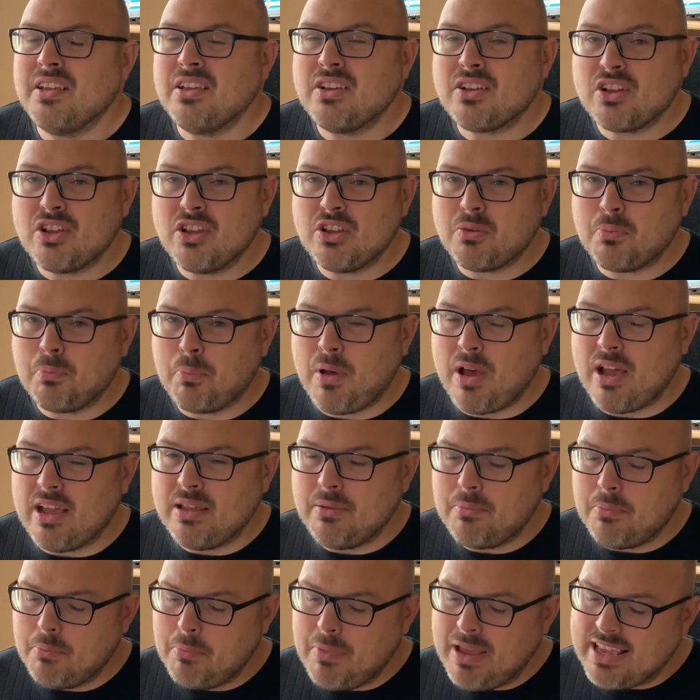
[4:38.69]
Because
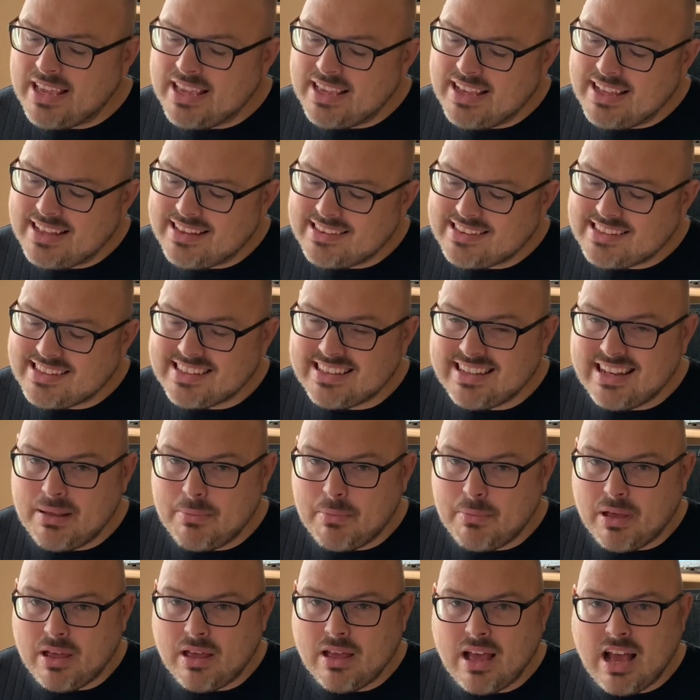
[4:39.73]
by making it
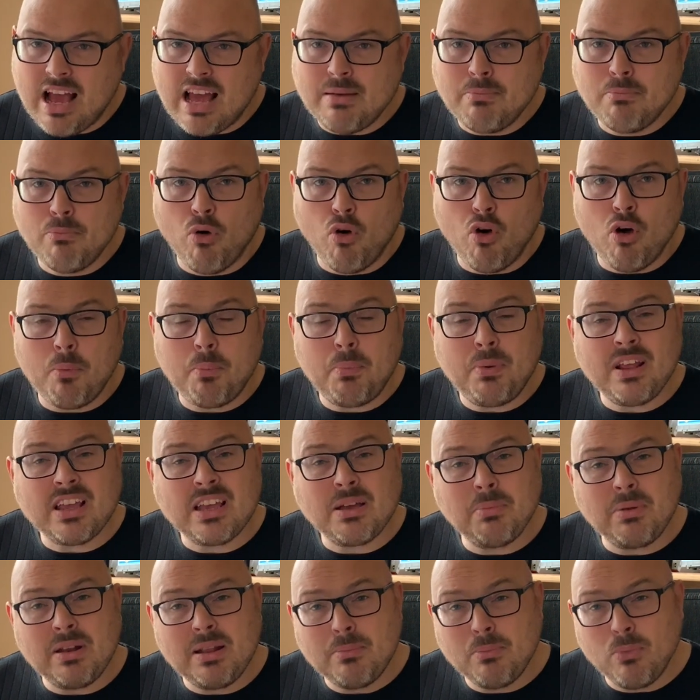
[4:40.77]
slimmer and more
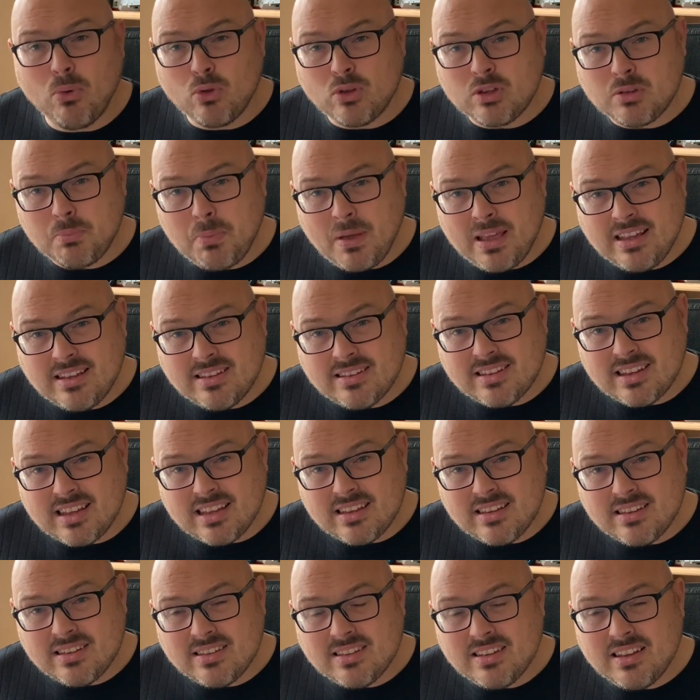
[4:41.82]
applicable in more
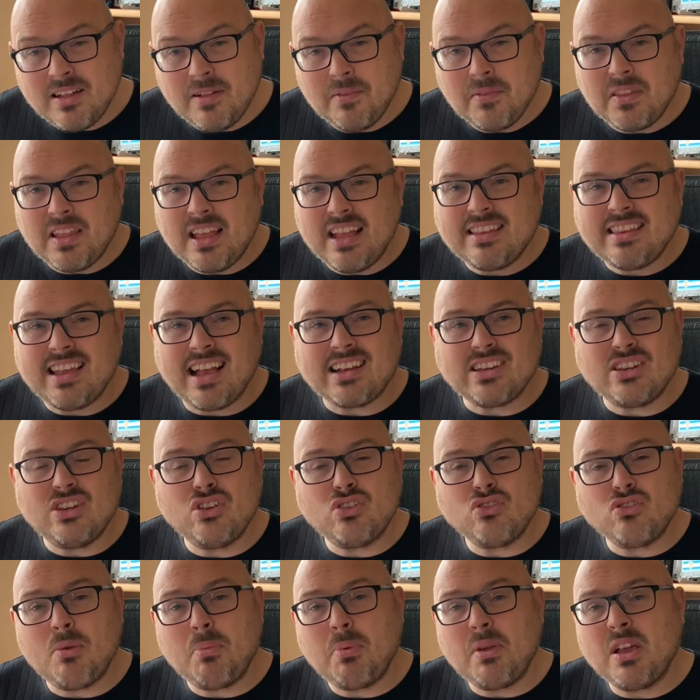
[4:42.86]
spaces, it's actually
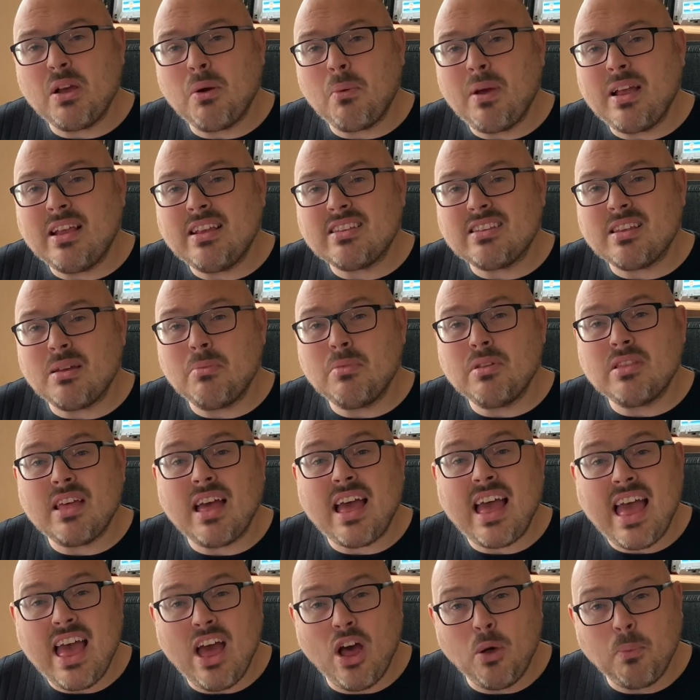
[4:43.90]
stripping away some of the
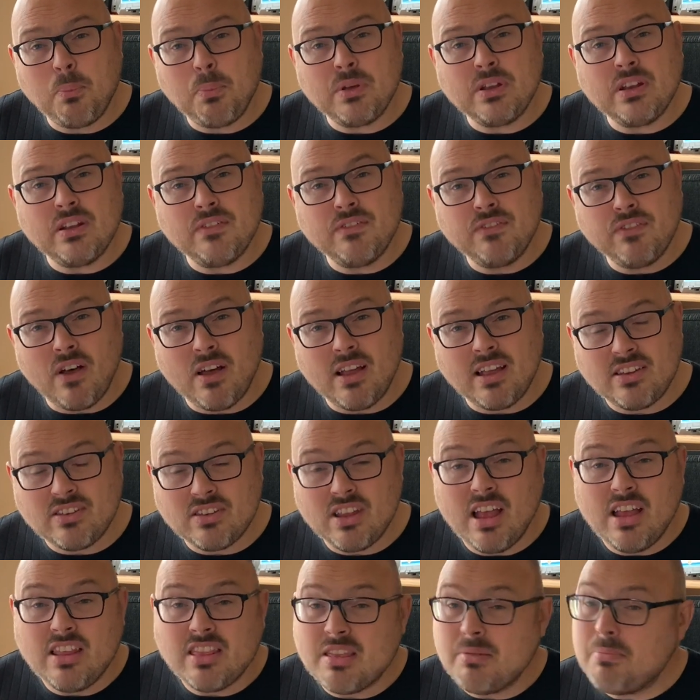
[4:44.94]
help and advice
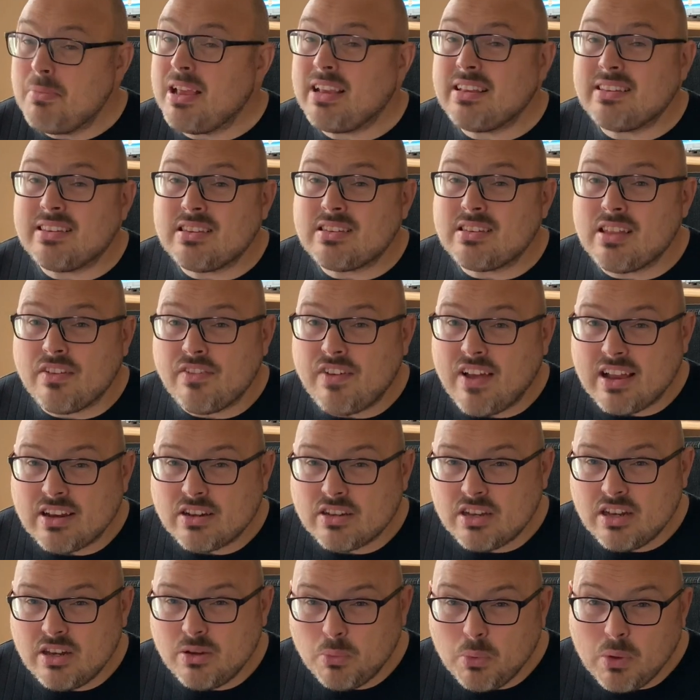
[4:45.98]
that makes this stuff
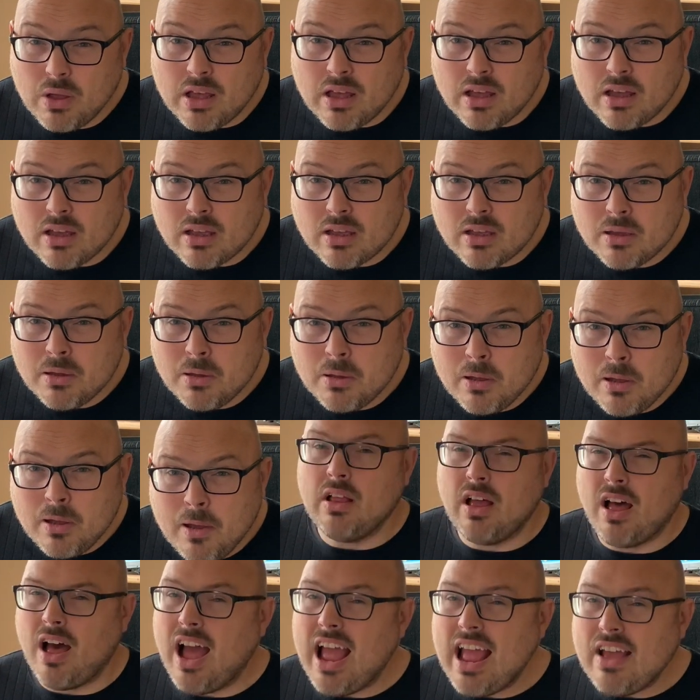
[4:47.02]
actually work.
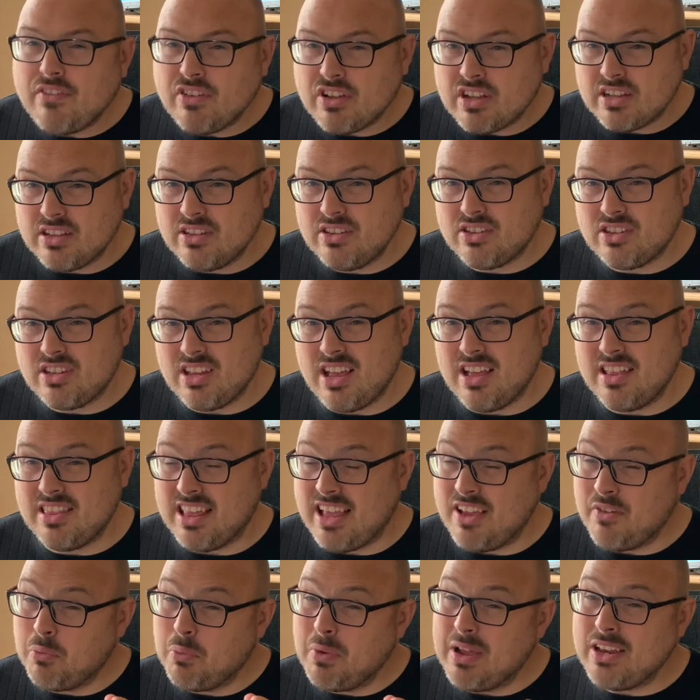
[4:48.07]
I have a concern that
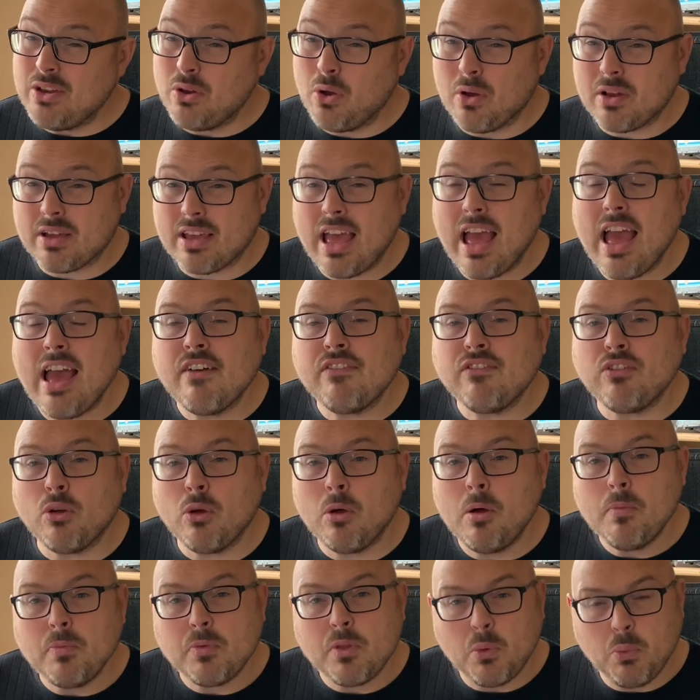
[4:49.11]
if we're not careful,
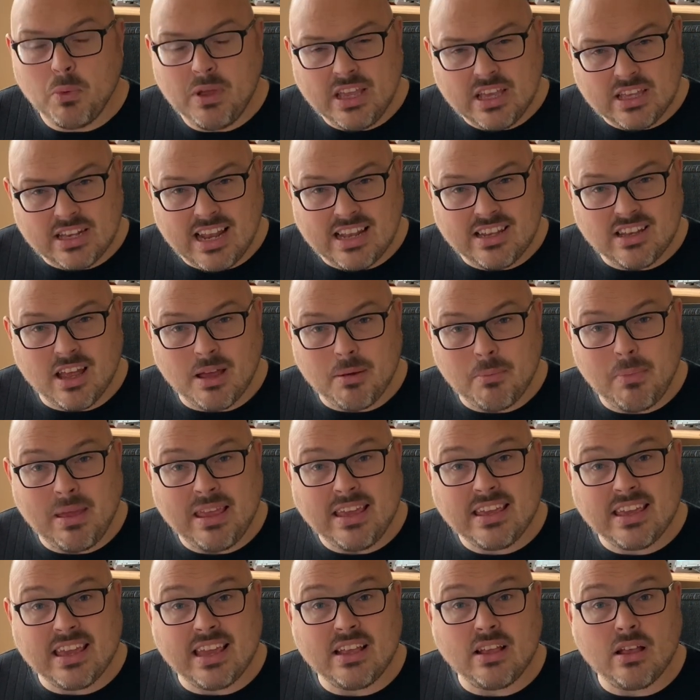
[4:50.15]
we could end up
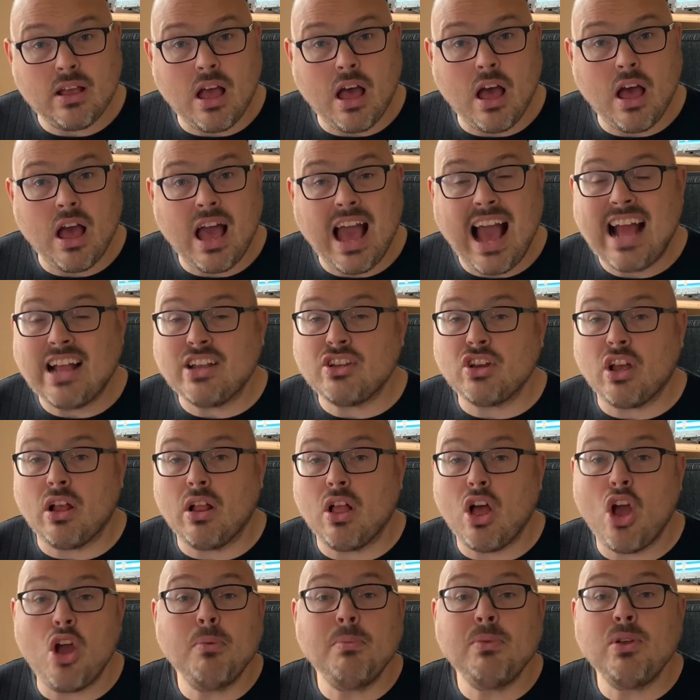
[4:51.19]
making agile
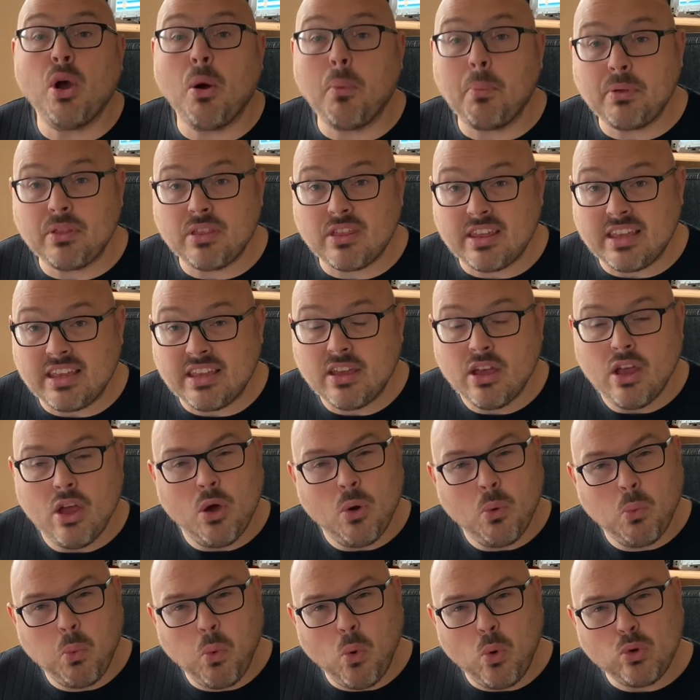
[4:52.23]
homeopathy,
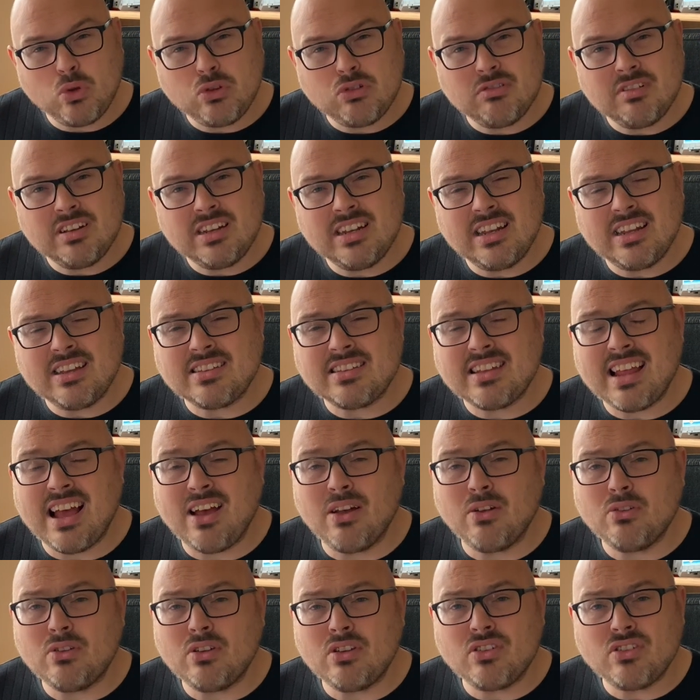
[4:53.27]
watering this
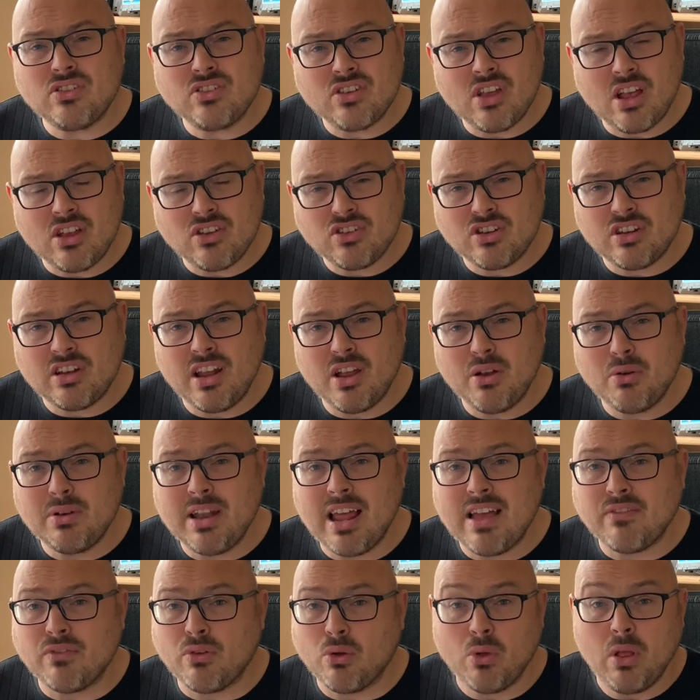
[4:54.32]
down to such a low
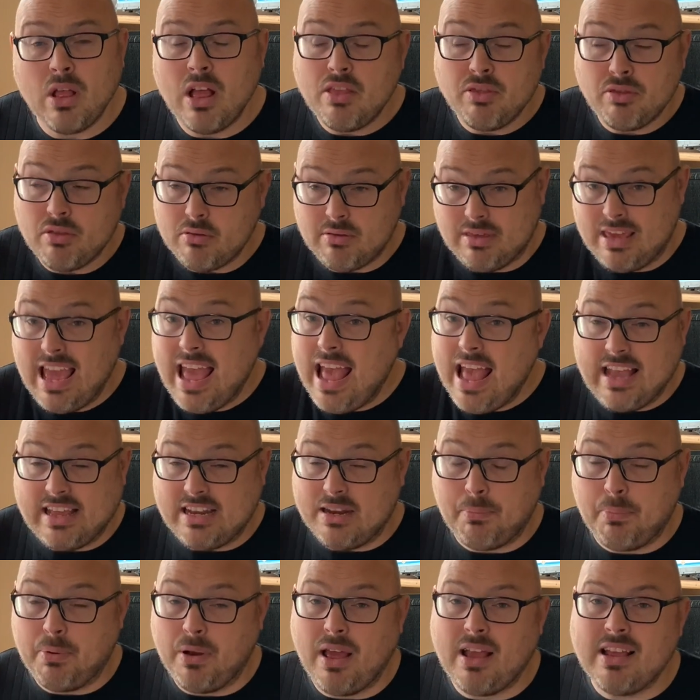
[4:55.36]
level that, yeah, it
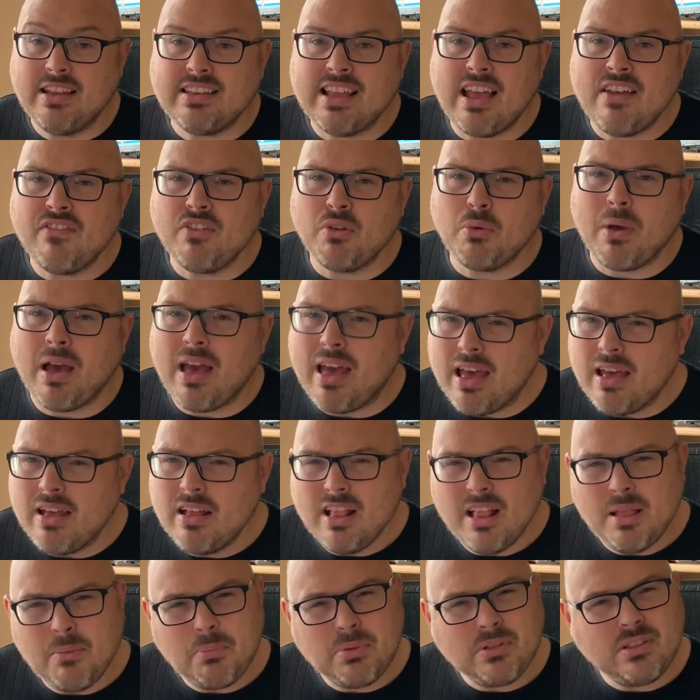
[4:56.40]
applies everywhere,
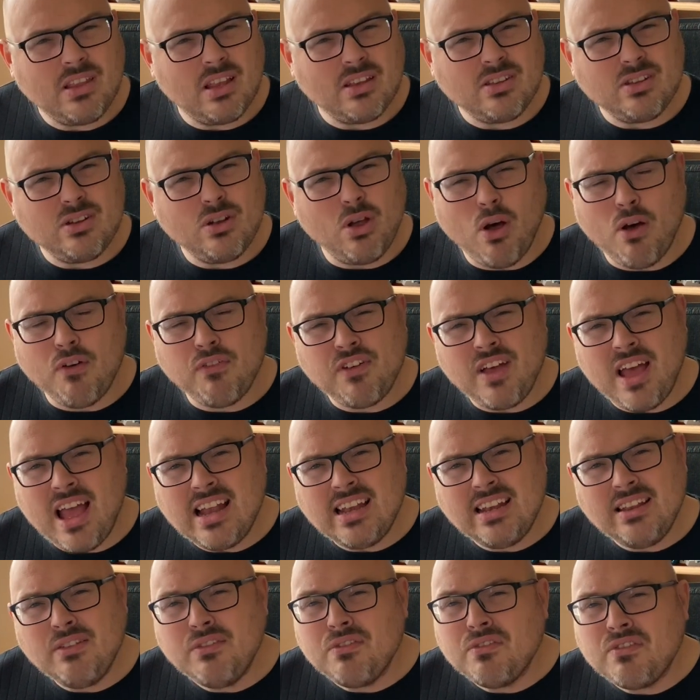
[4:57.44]
but doesn't offer
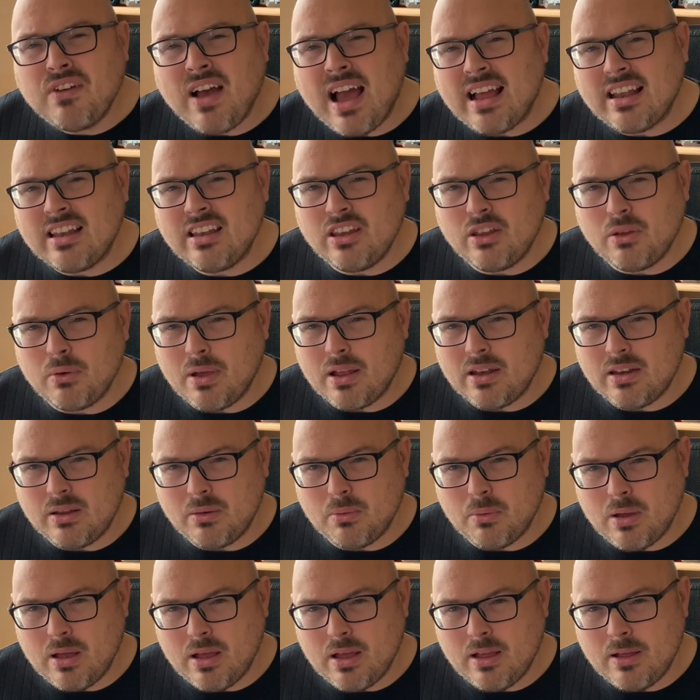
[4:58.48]
any value
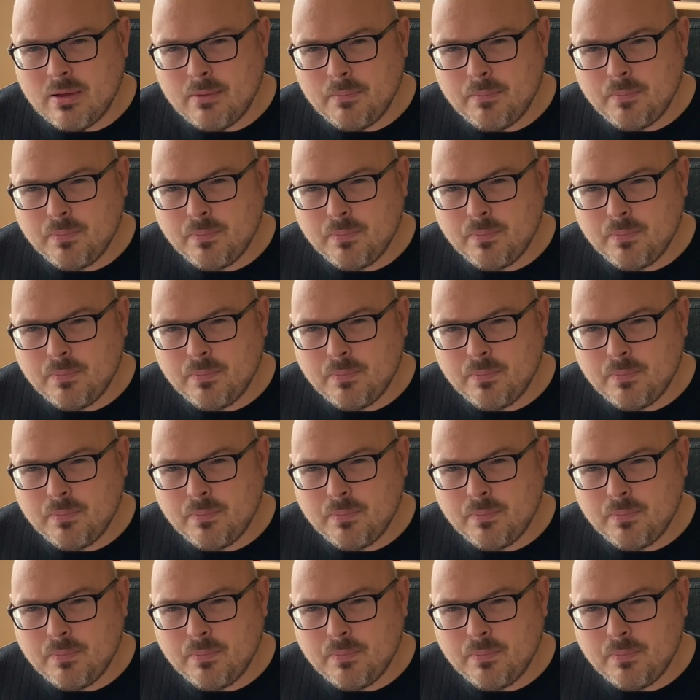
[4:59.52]
anywhere.